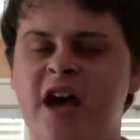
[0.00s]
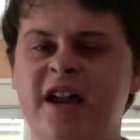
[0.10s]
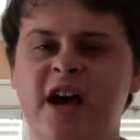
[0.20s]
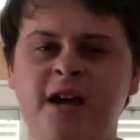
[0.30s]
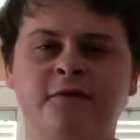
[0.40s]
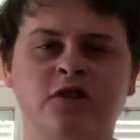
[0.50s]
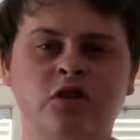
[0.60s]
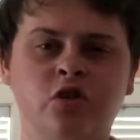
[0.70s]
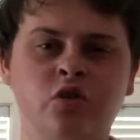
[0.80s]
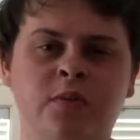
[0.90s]
And I have
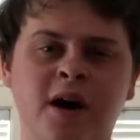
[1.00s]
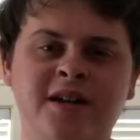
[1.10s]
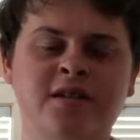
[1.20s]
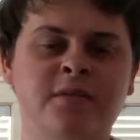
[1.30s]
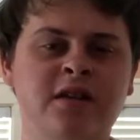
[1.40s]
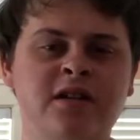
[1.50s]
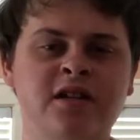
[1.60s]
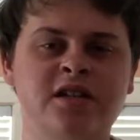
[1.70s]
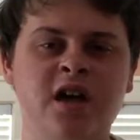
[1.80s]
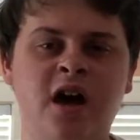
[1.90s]
two
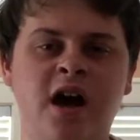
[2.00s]
possibilities.